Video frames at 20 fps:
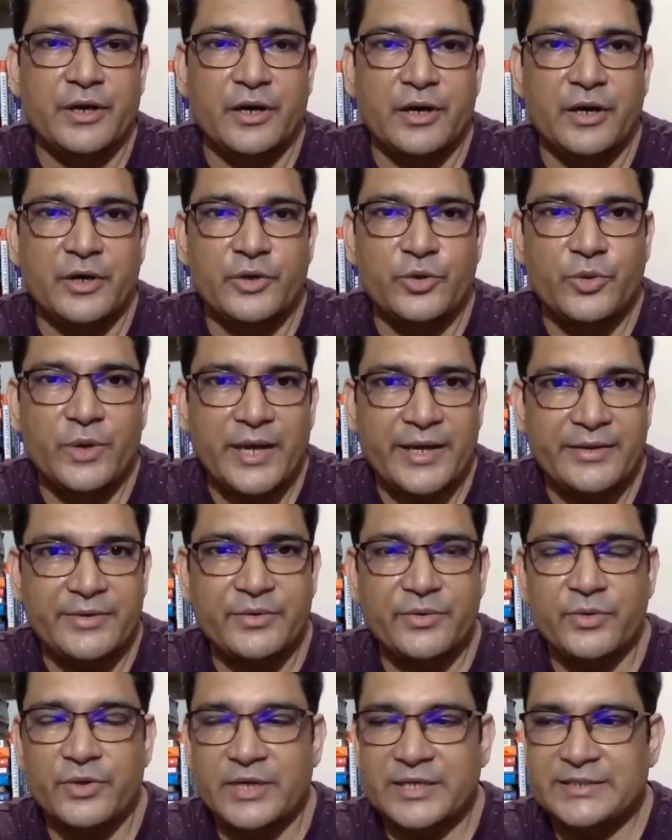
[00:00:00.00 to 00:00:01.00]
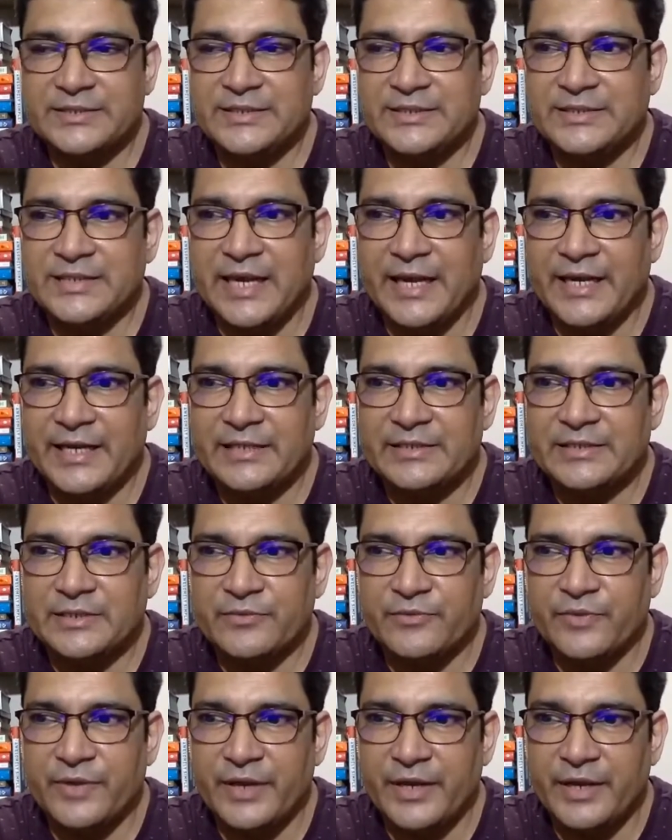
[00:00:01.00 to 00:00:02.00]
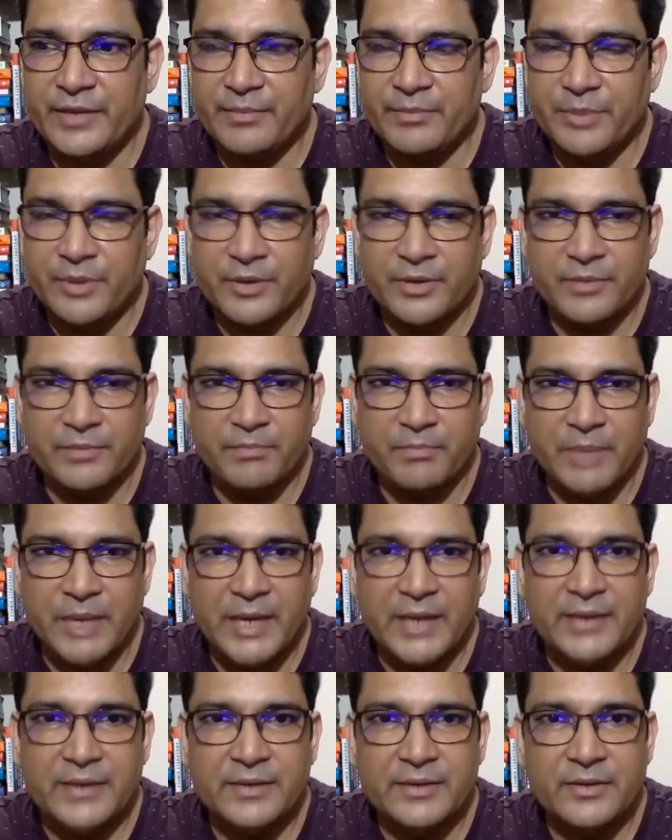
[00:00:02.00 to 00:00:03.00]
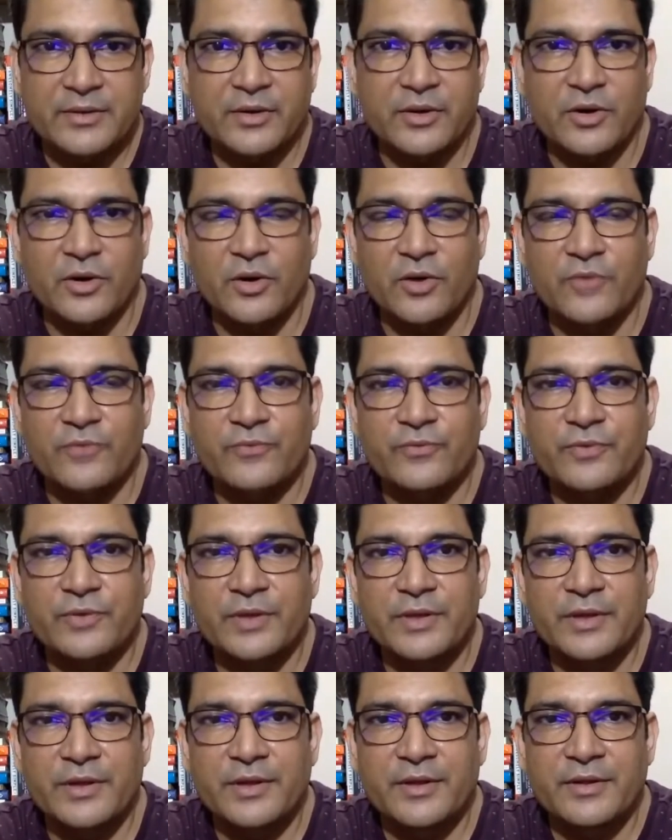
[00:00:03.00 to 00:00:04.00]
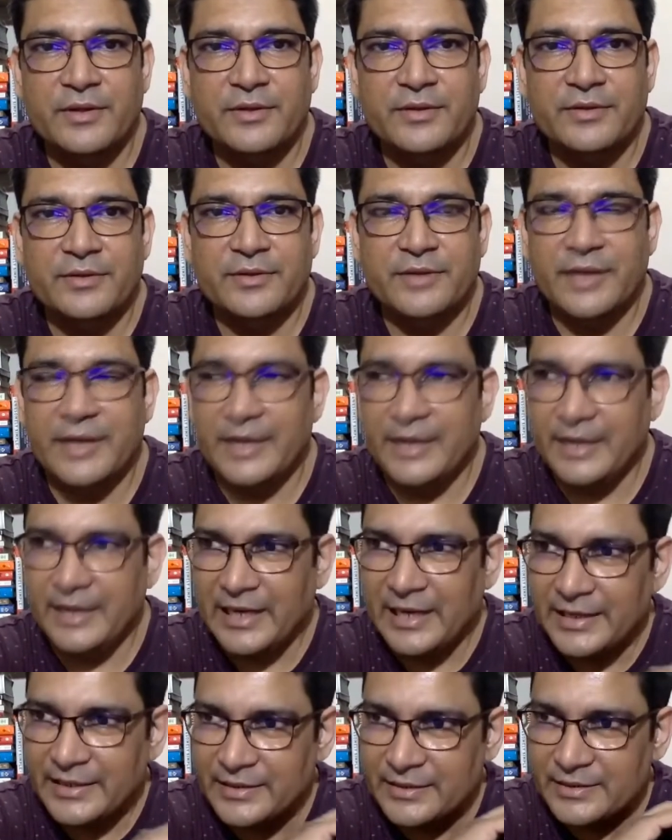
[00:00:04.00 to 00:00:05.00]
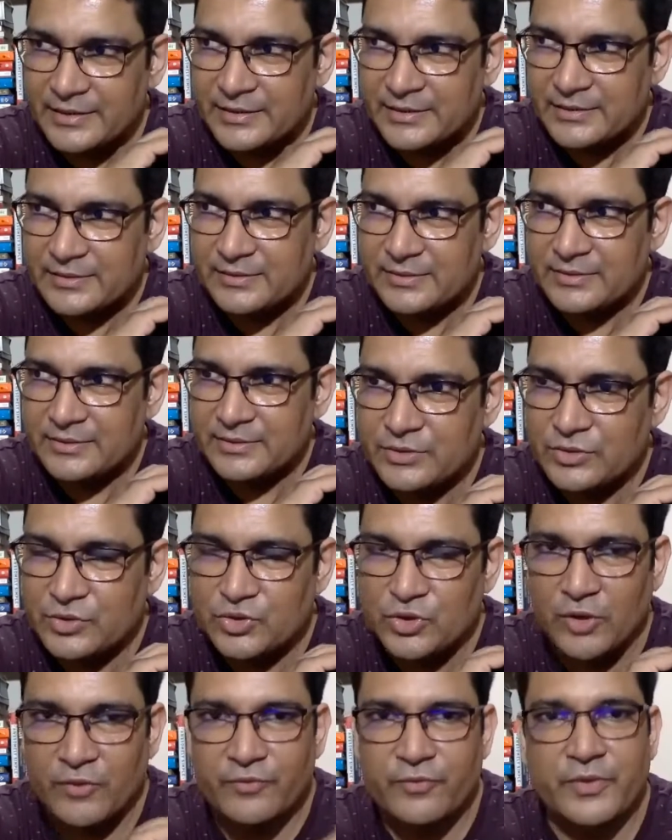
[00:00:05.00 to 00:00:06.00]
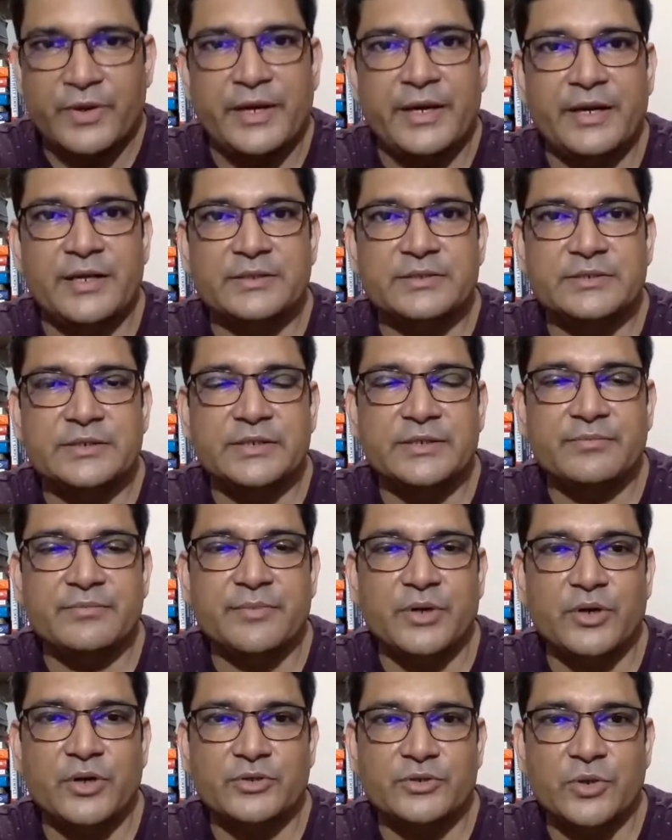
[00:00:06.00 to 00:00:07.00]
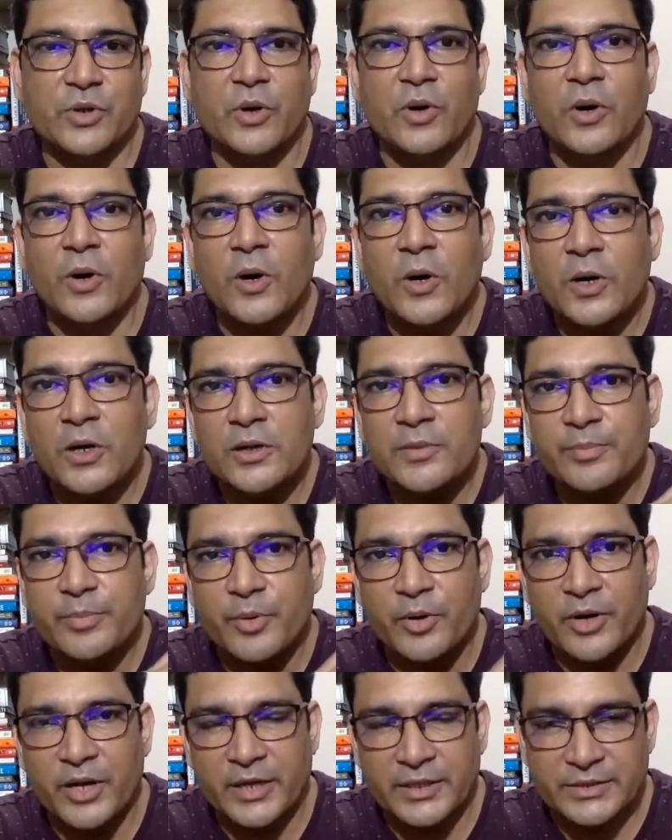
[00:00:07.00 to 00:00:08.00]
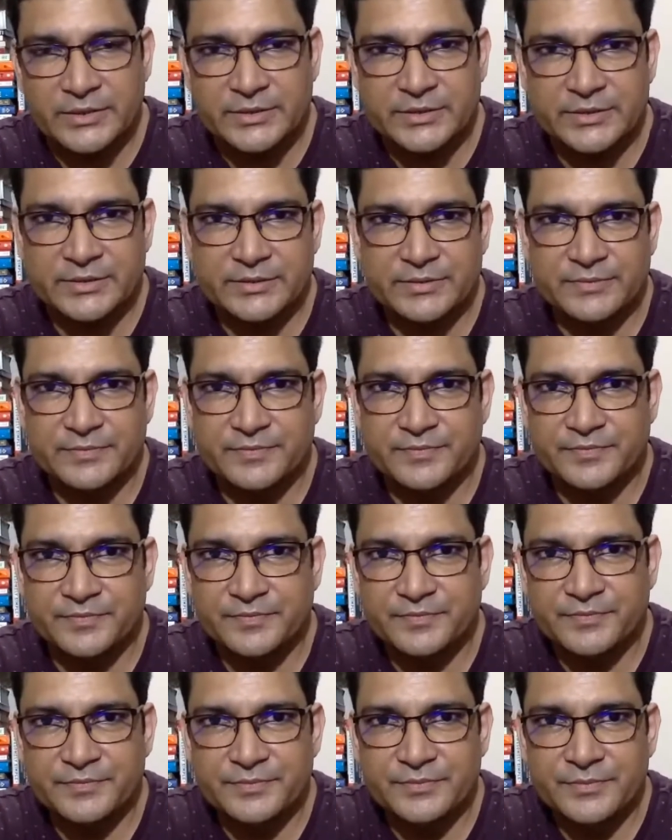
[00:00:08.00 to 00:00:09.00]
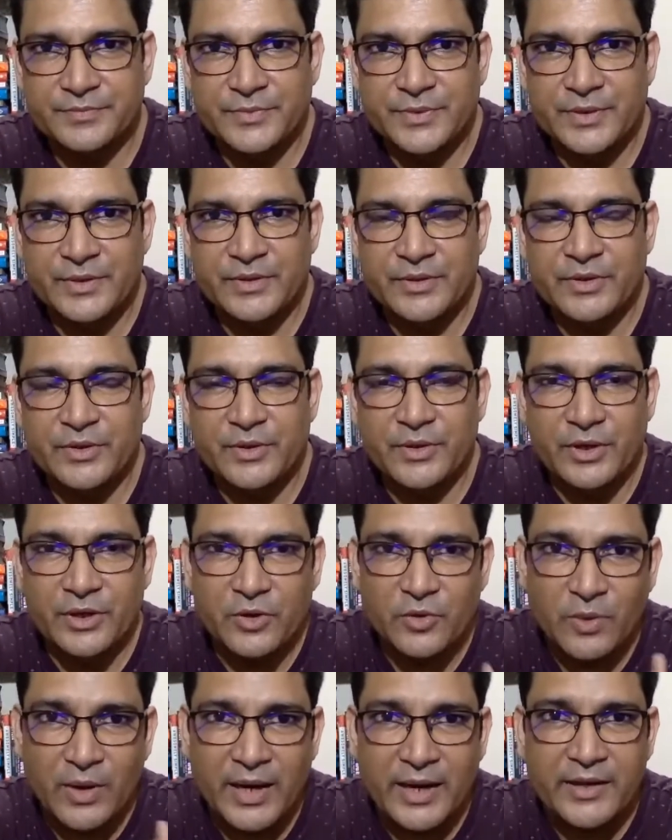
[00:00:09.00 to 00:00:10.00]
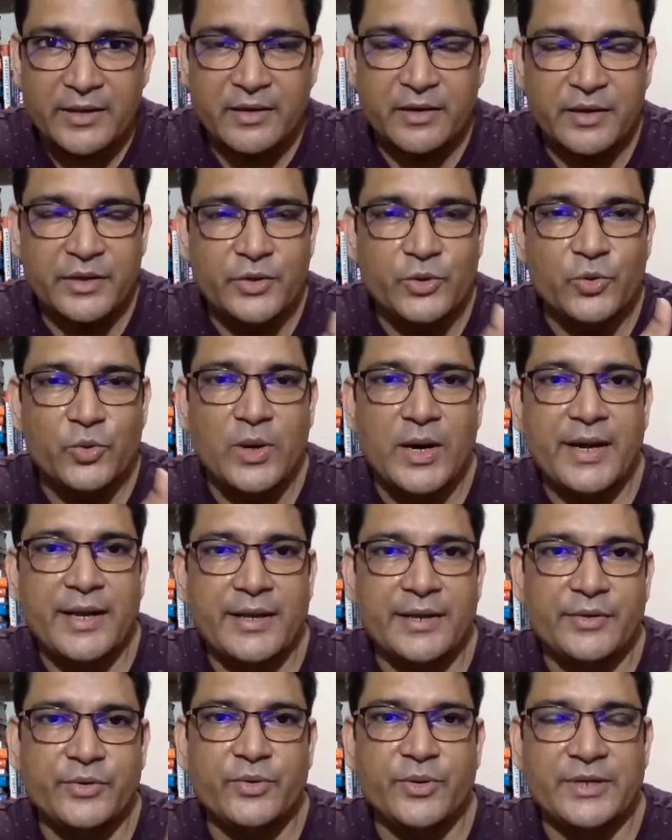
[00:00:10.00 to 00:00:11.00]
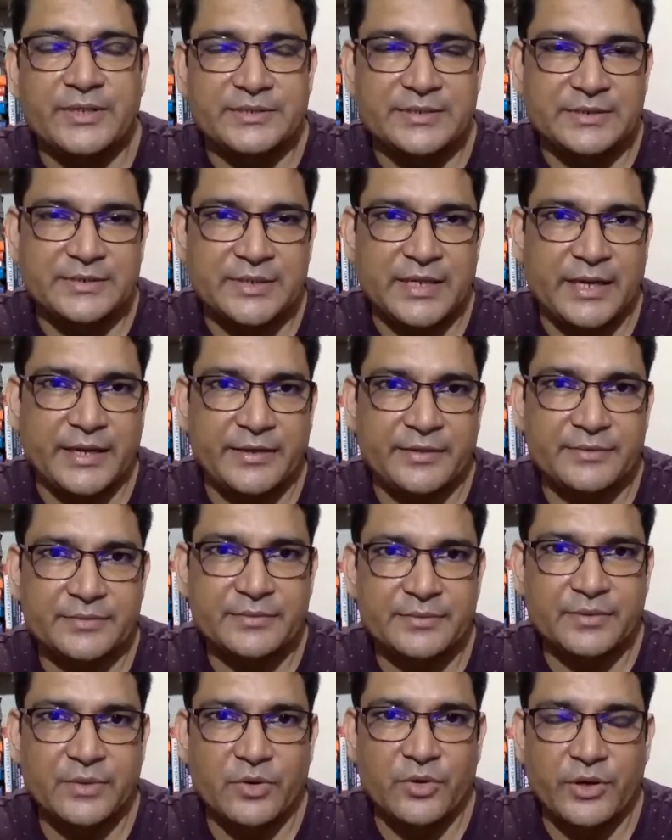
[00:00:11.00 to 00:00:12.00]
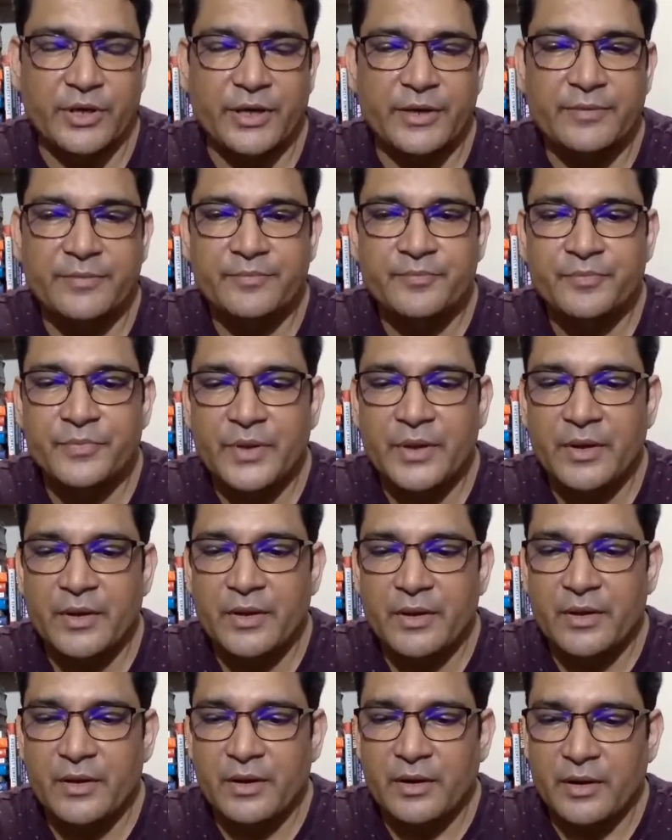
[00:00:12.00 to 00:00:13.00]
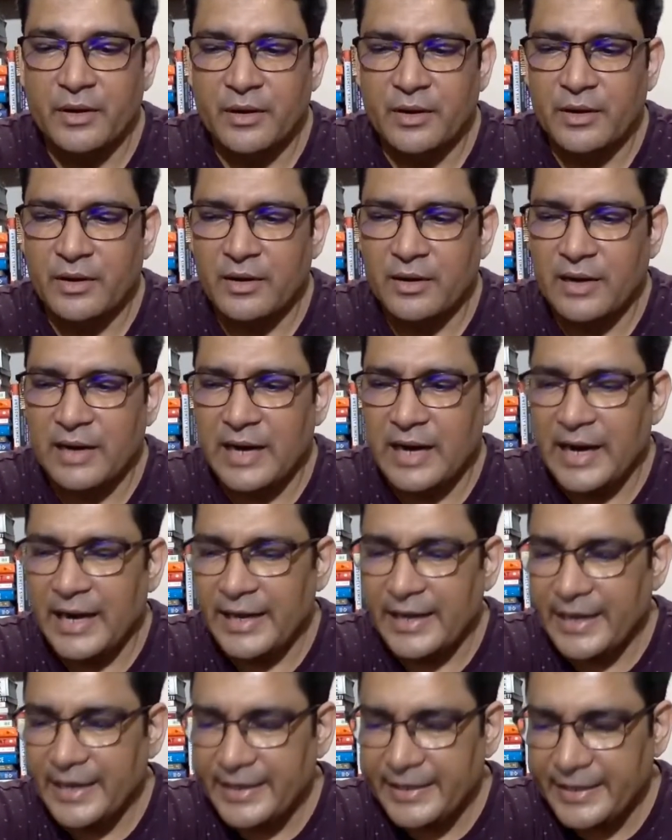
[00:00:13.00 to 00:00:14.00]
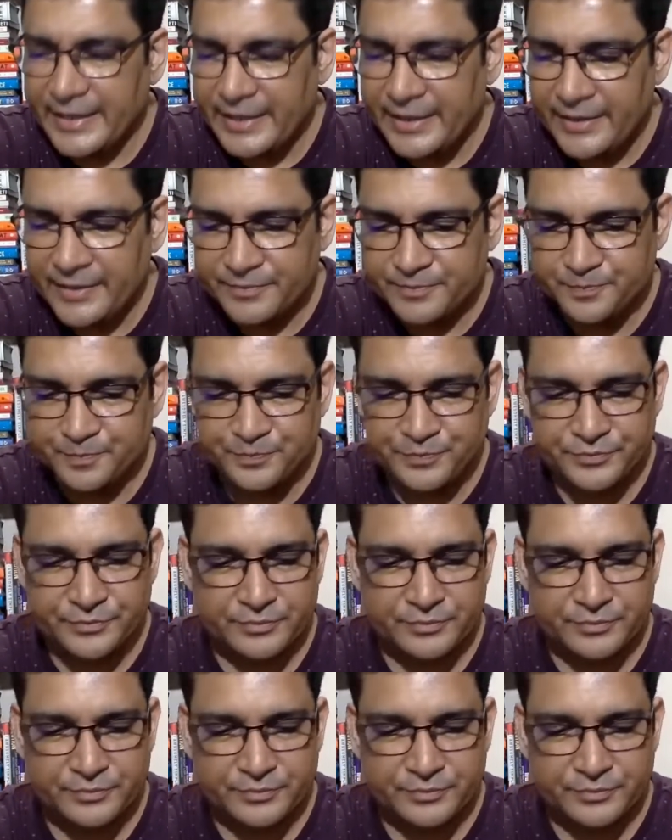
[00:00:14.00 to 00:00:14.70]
UI and UX design is a very important part of the entire software industry because all products require a UI and UX design. Okay, IIT